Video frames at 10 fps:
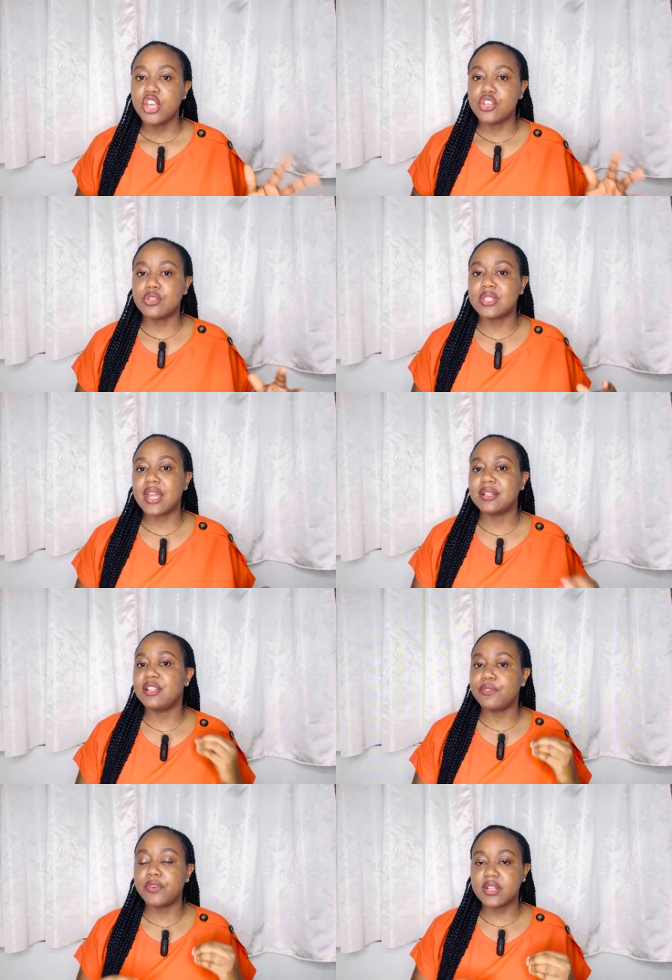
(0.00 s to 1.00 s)
You start
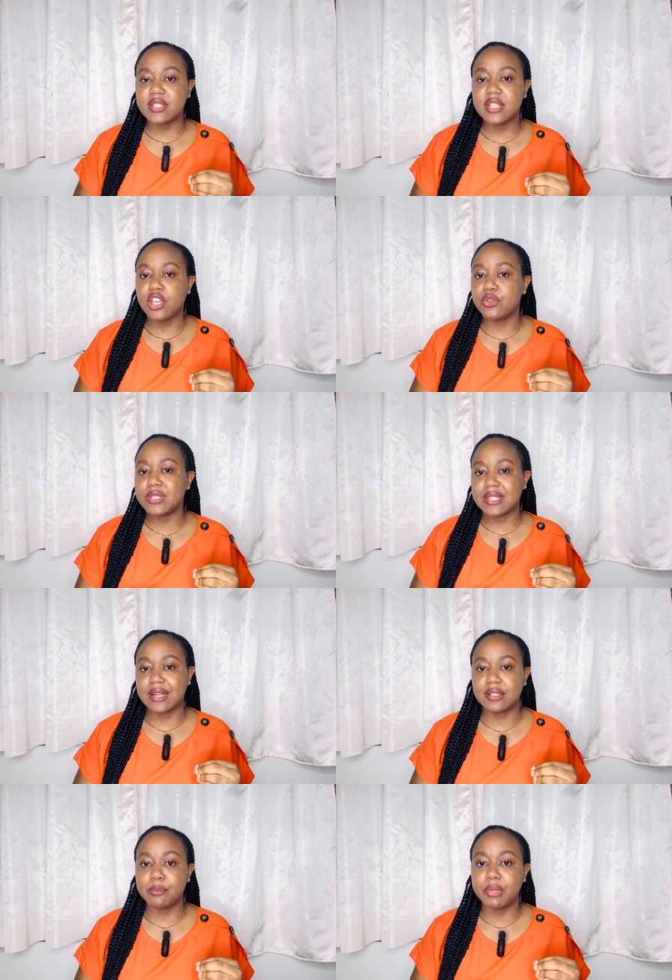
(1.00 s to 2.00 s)
the first day you
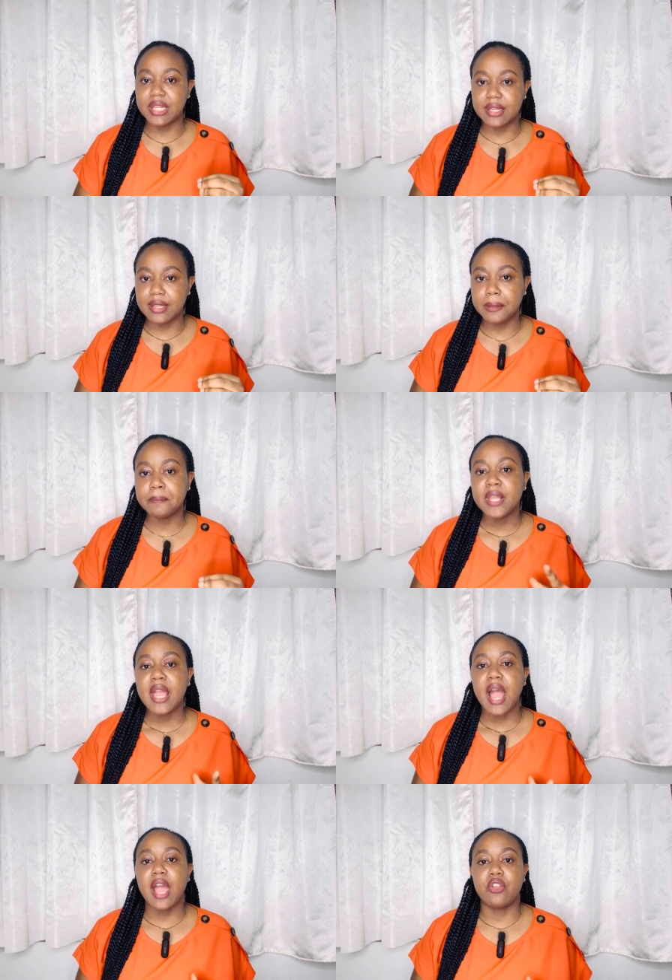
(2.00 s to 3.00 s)
start bleeding,
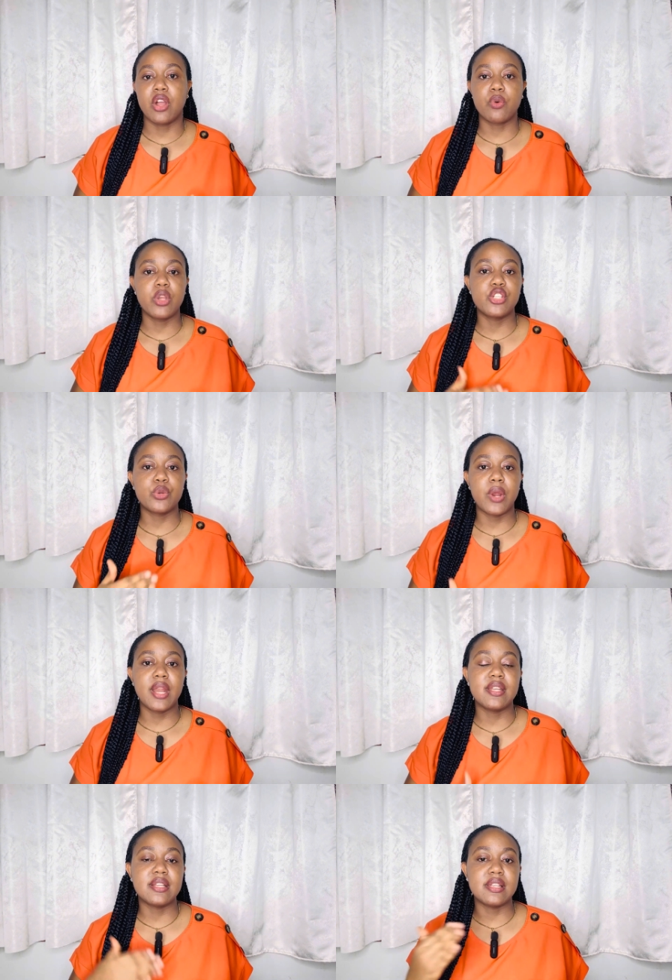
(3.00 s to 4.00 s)
and you are going to
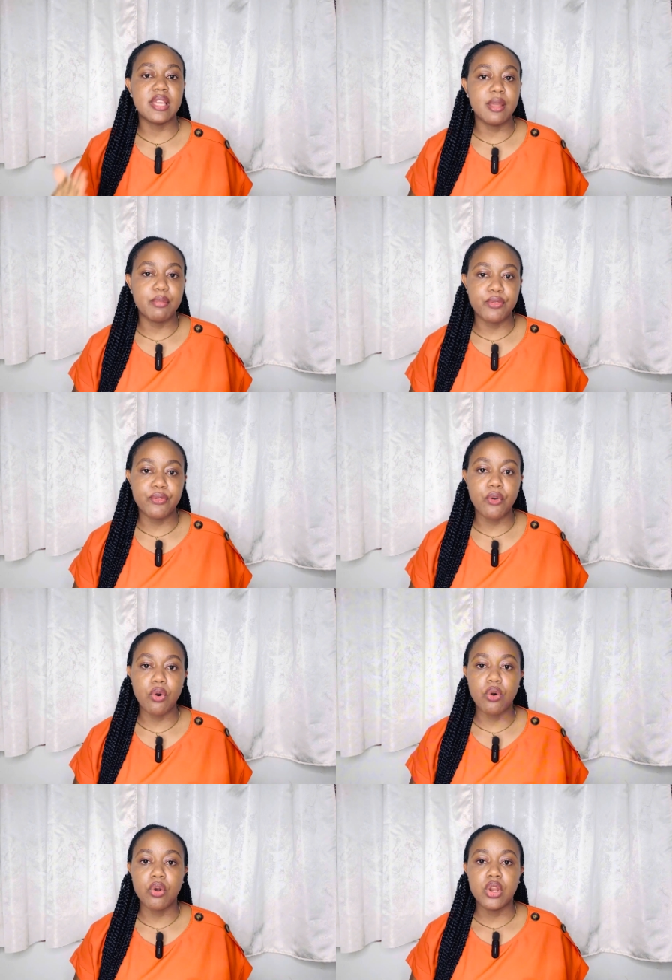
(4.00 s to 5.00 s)
end the day
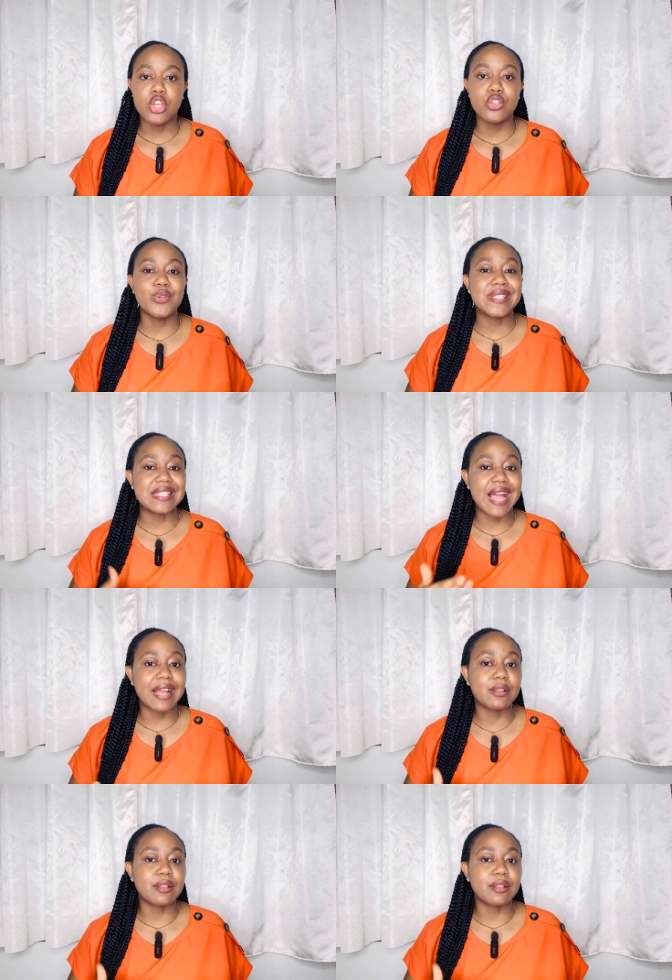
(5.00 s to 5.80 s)
before you start